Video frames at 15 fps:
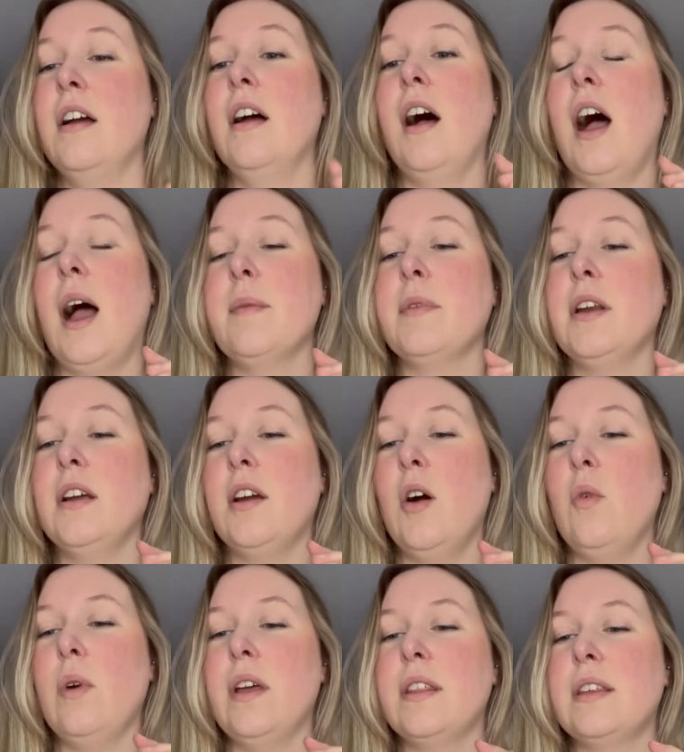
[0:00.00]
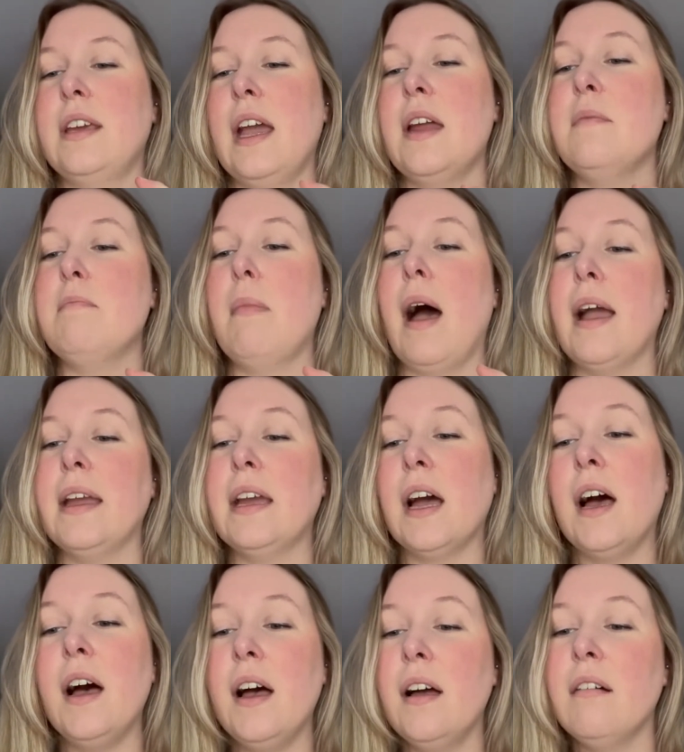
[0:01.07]
I'm gonna go with
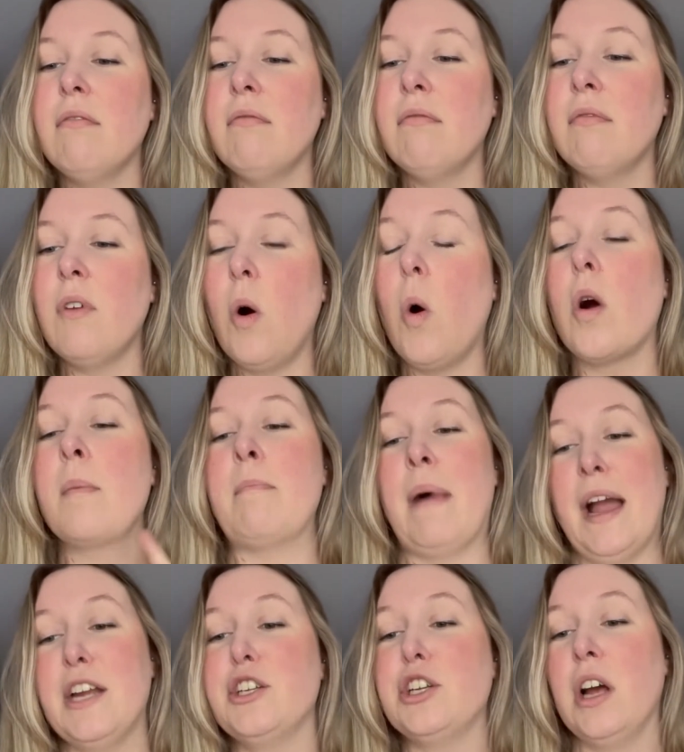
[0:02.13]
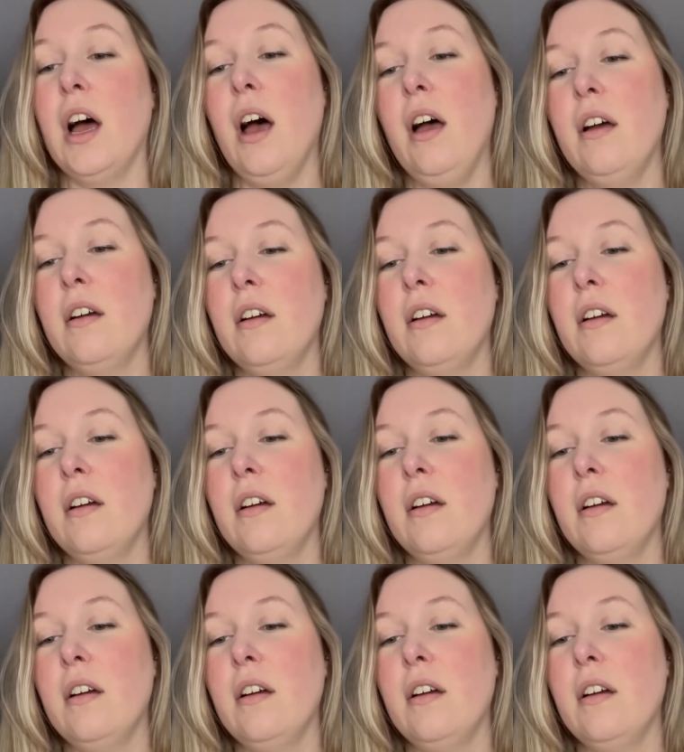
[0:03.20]
Genmaika or Maicha,